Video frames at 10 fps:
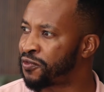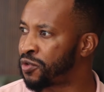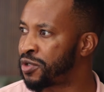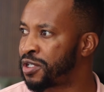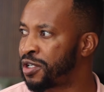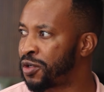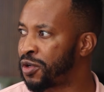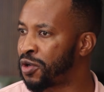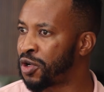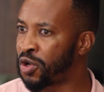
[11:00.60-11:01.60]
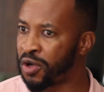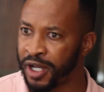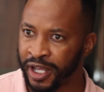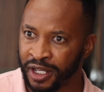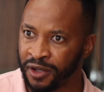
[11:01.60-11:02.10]
fruit,
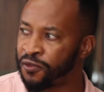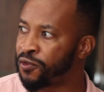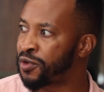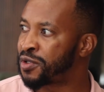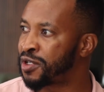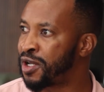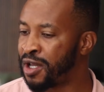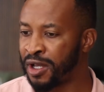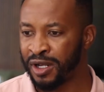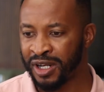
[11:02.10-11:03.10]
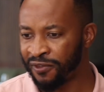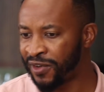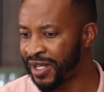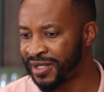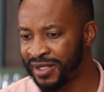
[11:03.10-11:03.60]
longer hanging fruit,
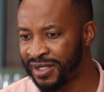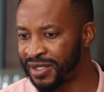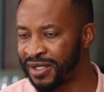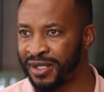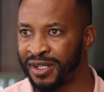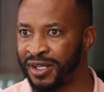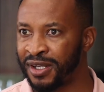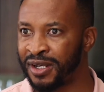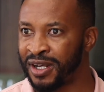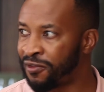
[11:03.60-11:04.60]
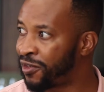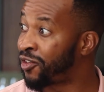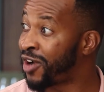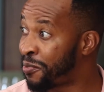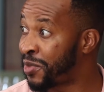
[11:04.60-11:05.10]
lovely acidity, lovely
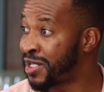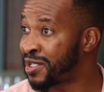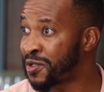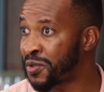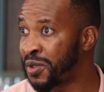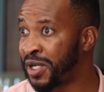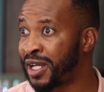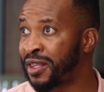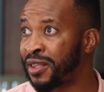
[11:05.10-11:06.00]
ripeness as well. And I